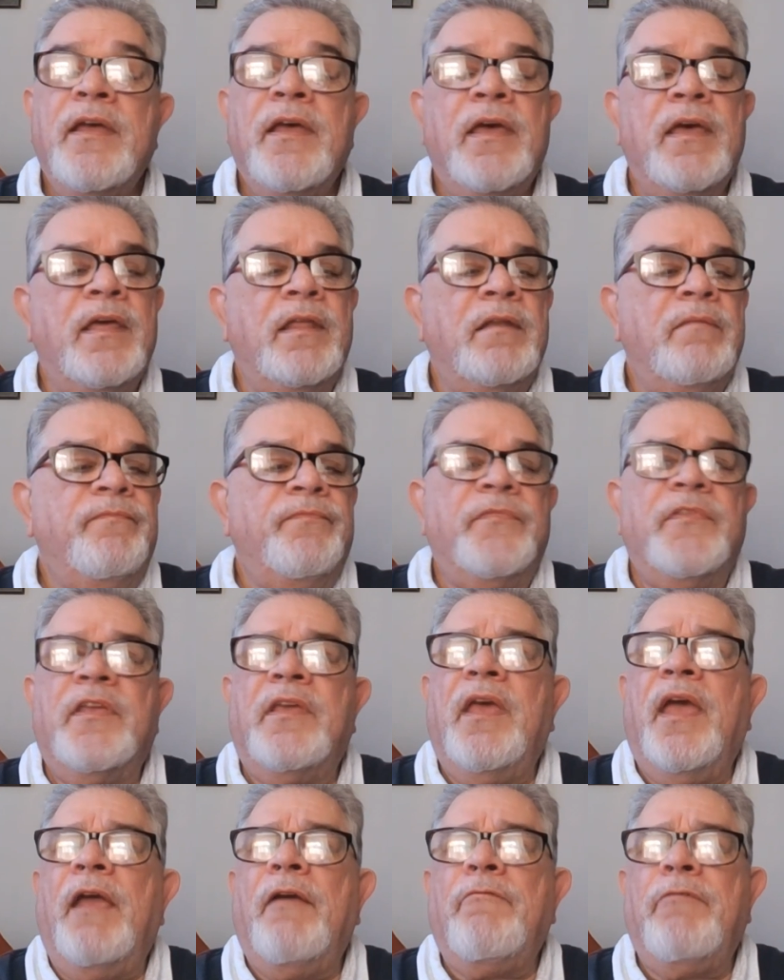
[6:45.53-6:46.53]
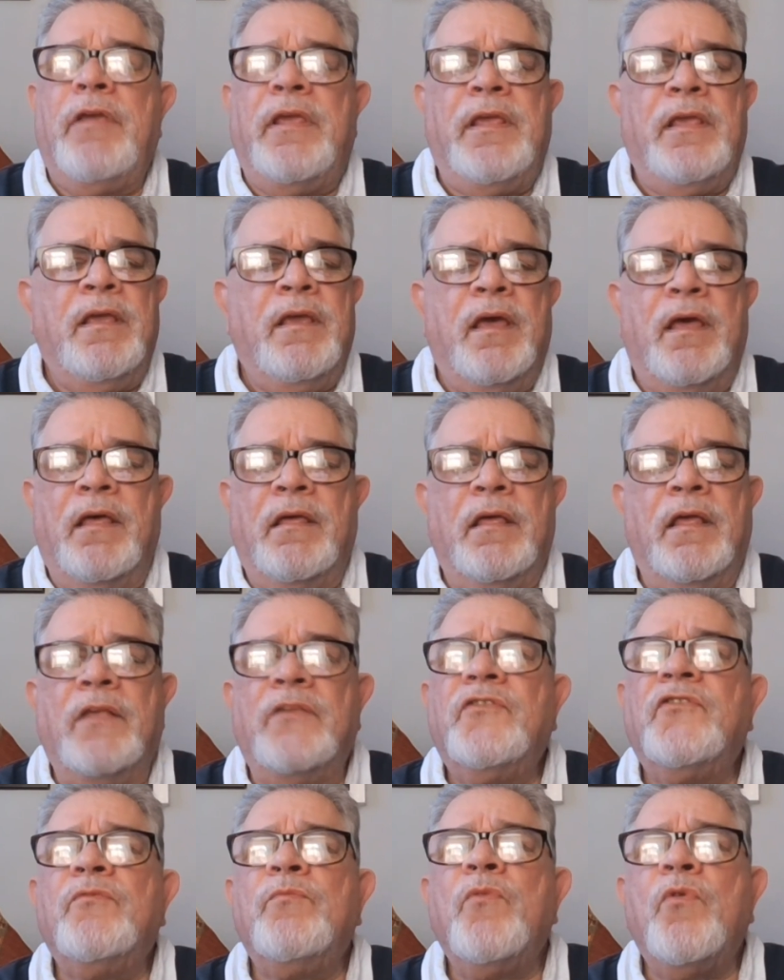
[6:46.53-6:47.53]
And carry a
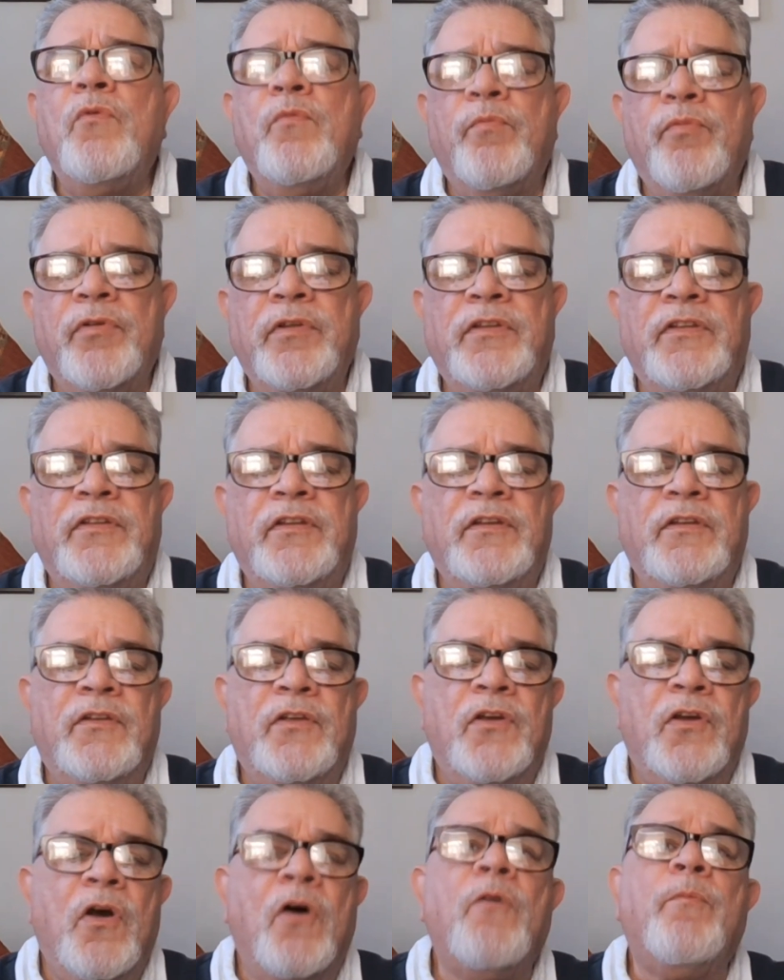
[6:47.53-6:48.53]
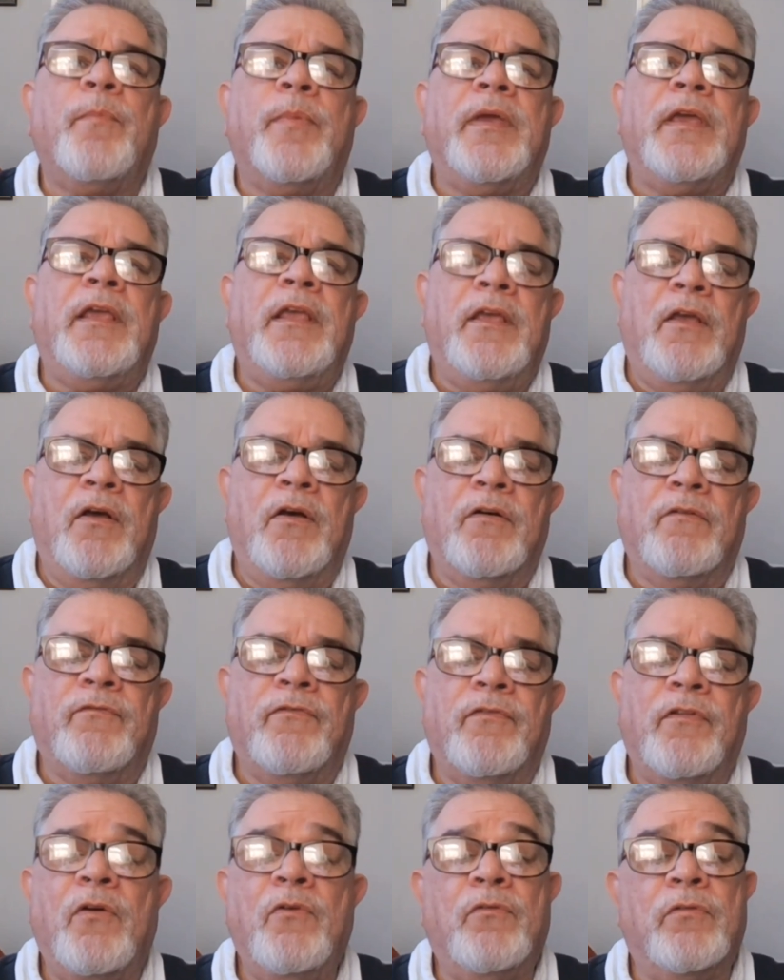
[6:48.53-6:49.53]
small printed copy
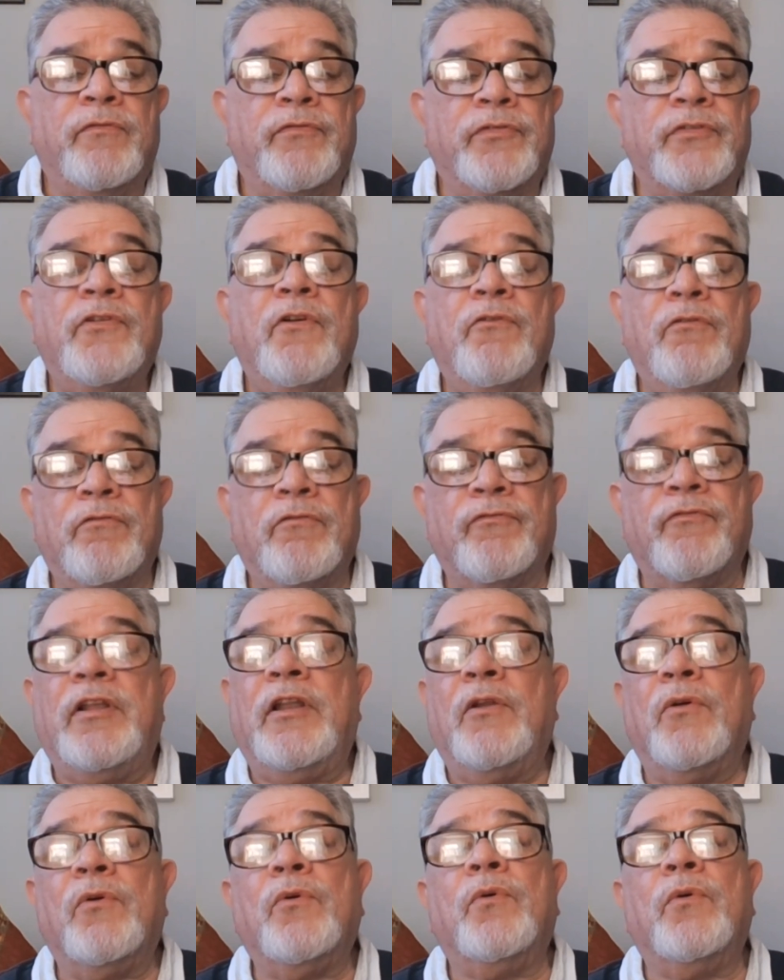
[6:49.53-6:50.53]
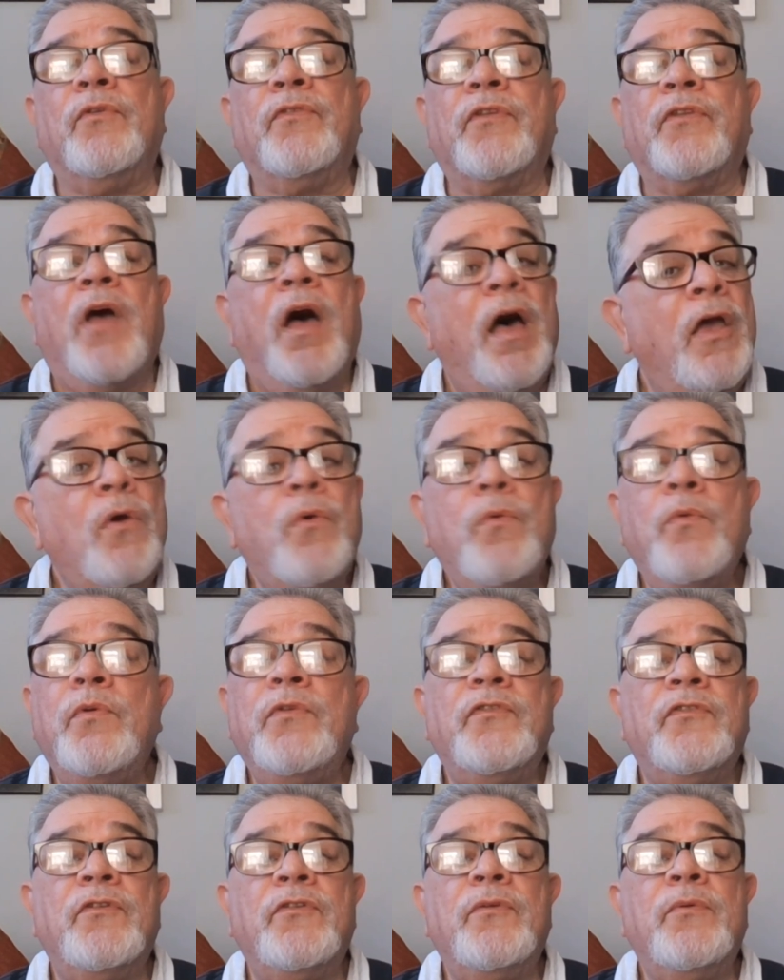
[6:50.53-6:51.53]
of local photography laws. I
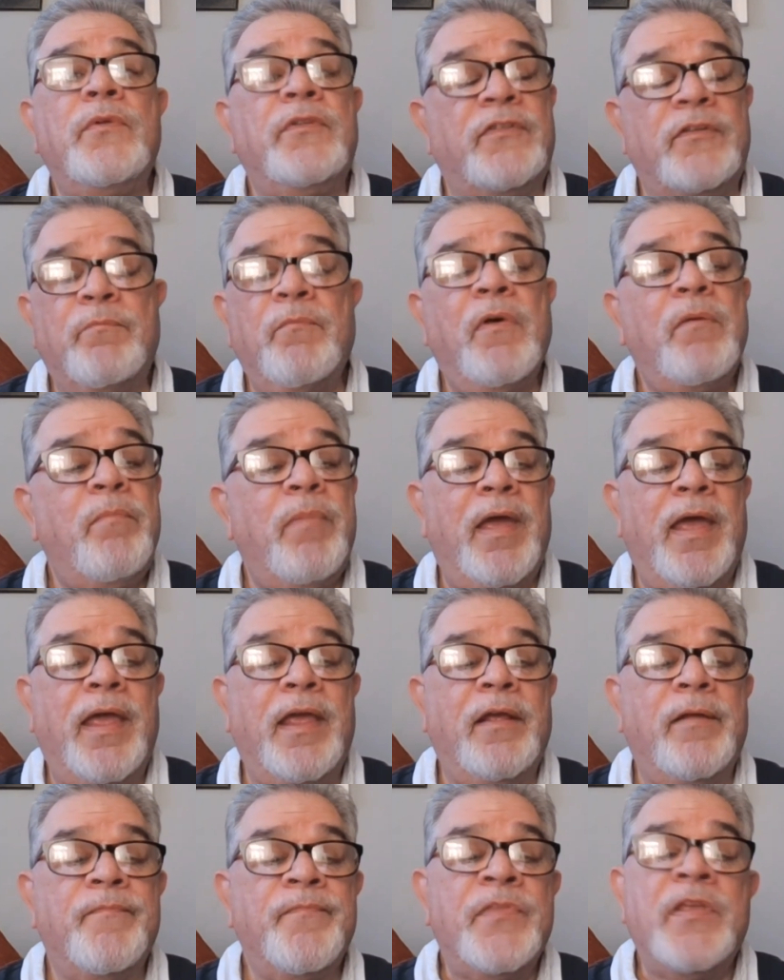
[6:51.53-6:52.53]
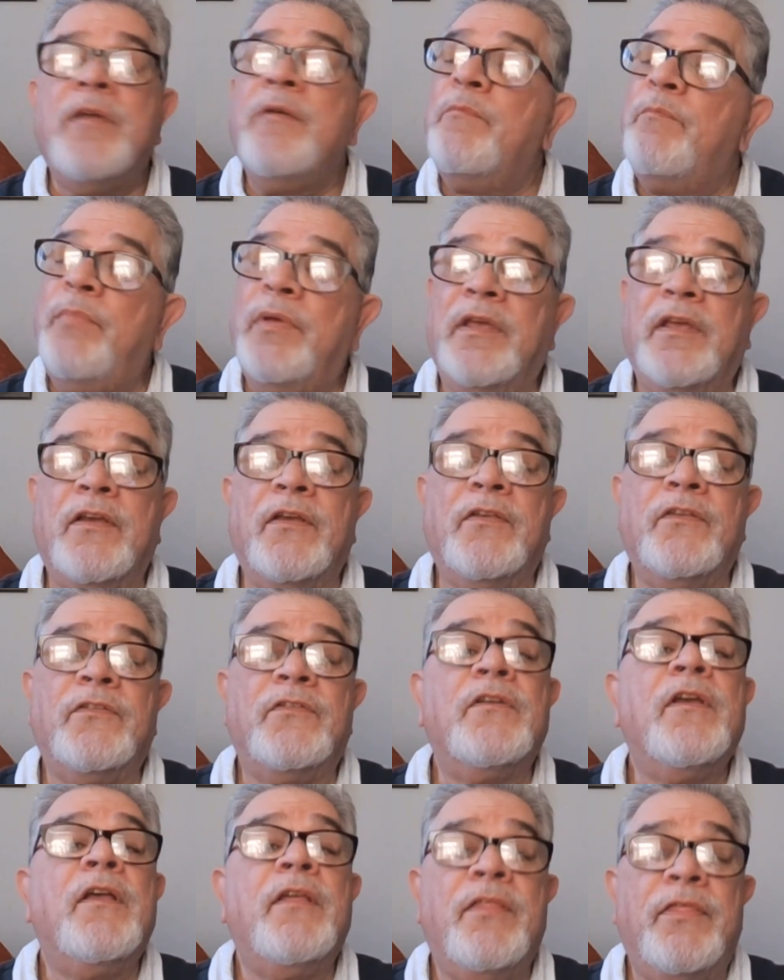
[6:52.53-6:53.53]
always do, it's in my bag
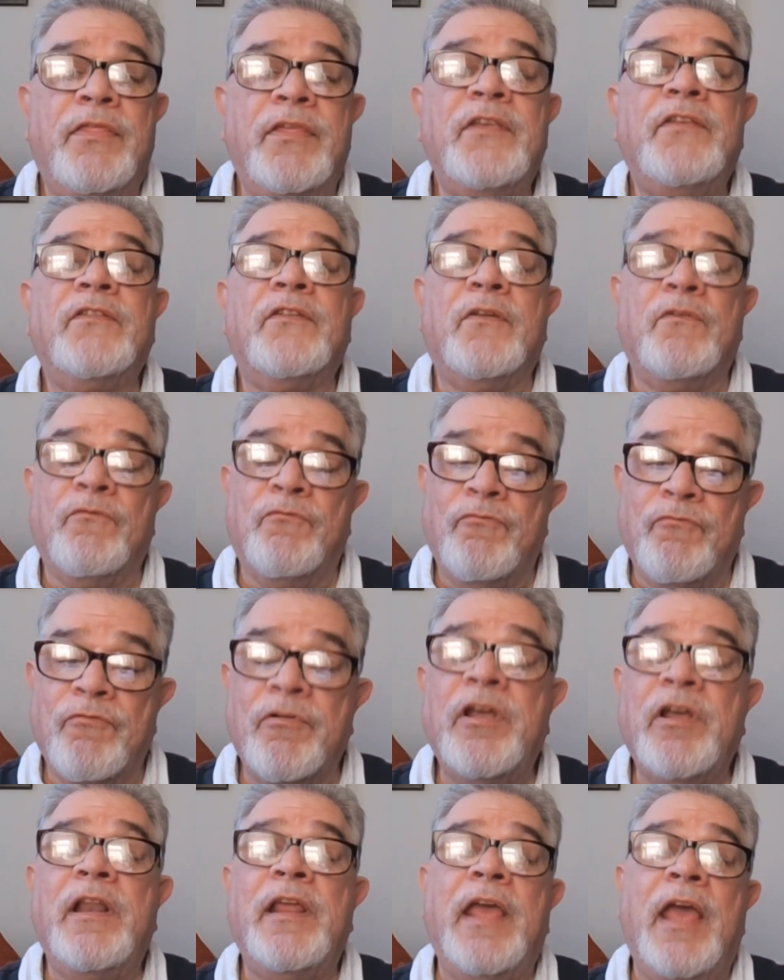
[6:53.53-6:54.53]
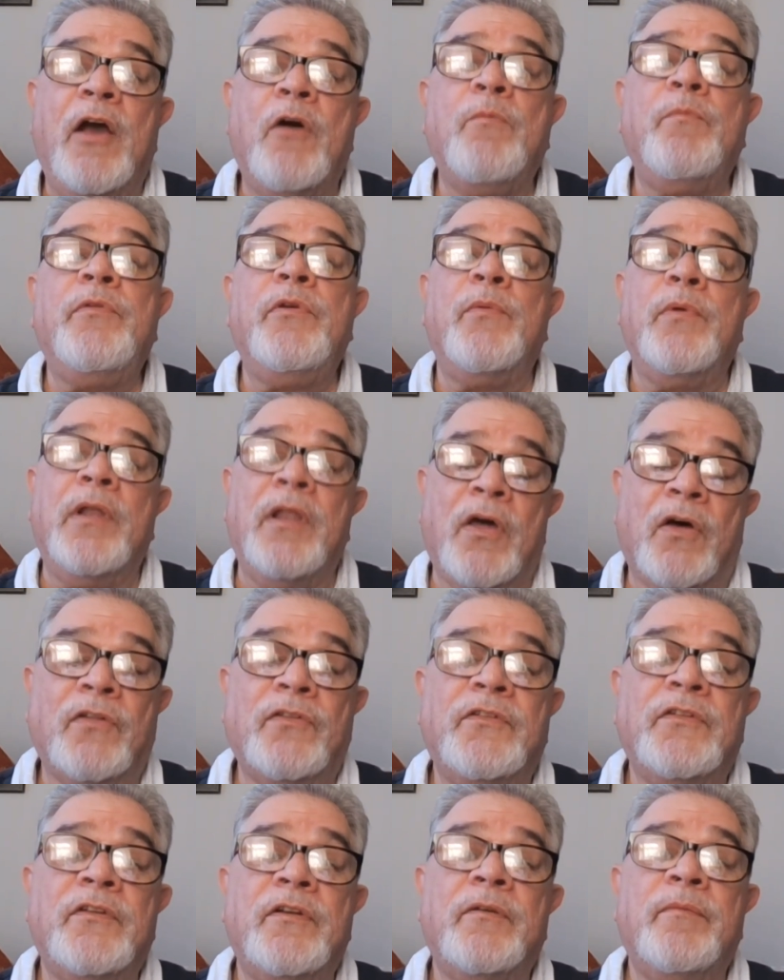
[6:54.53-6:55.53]
because this can really help you a
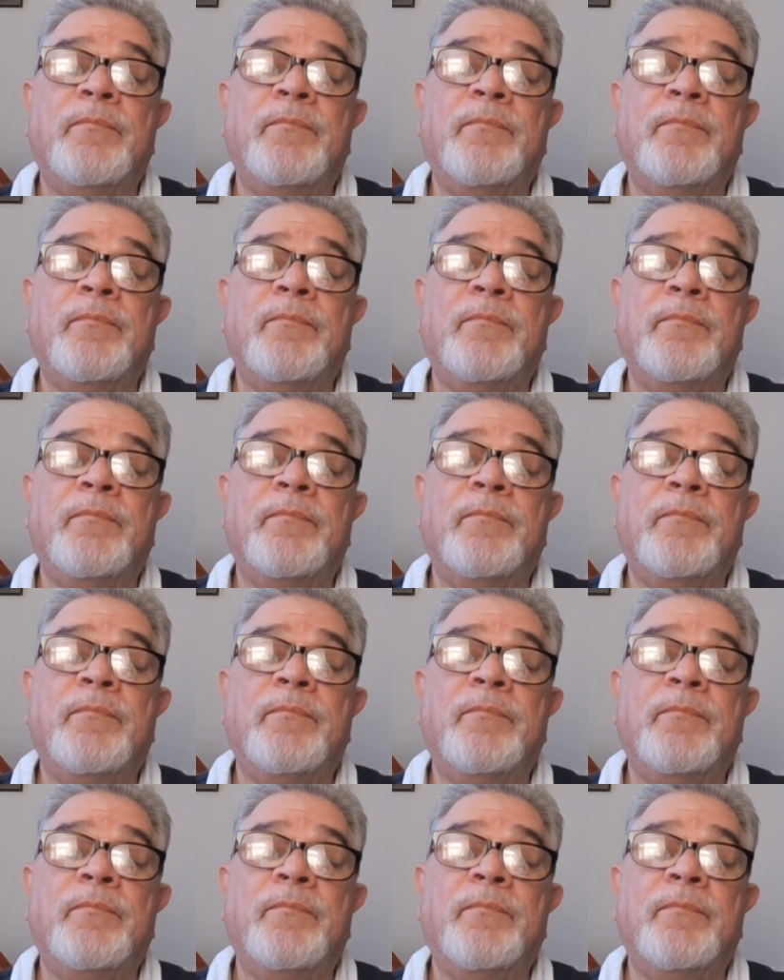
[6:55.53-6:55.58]
lot.